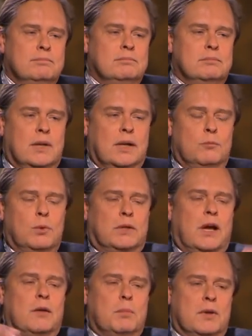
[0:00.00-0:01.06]
Yep. What
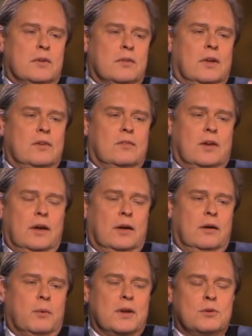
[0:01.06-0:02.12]
kind of business? Let's say
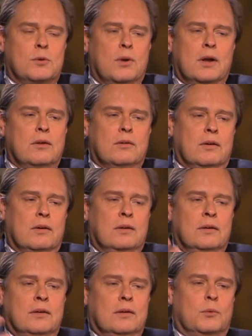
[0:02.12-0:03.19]
a restaurant or
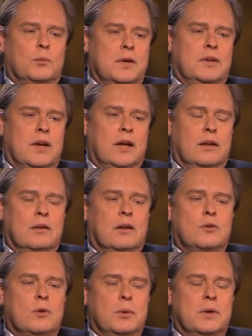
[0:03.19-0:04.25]

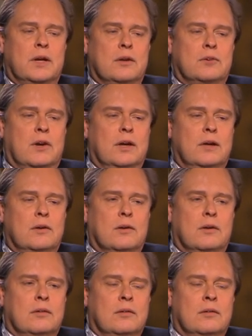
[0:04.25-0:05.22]
a retail chain, or?